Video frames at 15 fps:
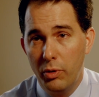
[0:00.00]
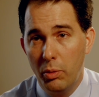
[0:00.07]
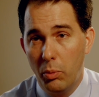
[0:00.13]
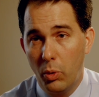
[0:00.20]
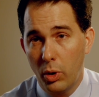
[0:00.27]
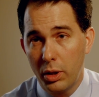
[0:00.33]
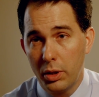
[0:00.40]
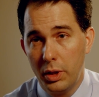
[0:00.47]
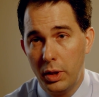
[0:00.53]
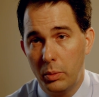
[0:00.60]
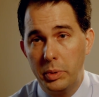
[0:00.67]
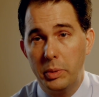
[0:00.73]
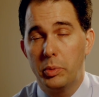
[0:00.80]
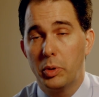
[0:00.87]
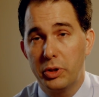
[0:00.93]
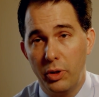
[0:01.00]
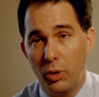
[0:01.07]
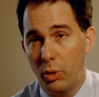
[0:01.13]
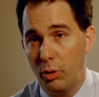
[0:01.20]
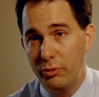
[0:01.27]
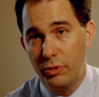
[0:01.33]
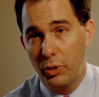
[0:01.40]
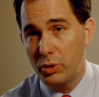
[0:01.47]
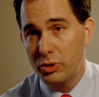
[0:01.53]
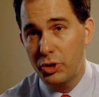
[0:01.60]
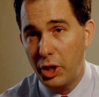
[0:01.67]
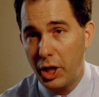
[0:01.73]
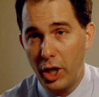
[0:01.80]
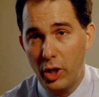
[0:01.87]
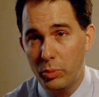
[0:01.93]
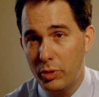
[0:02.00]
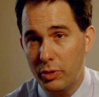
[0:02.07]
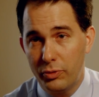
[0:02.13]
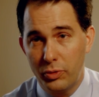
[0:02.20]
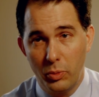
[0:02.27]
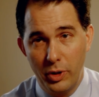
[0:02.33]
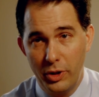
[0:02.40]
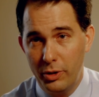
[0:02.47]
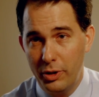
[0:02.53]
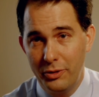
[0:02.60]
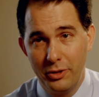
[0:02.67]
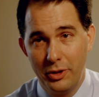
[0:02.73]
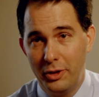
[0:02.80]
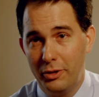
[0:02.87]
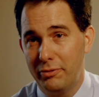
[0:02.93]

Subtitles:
the more people can hold folks accountable for whether it's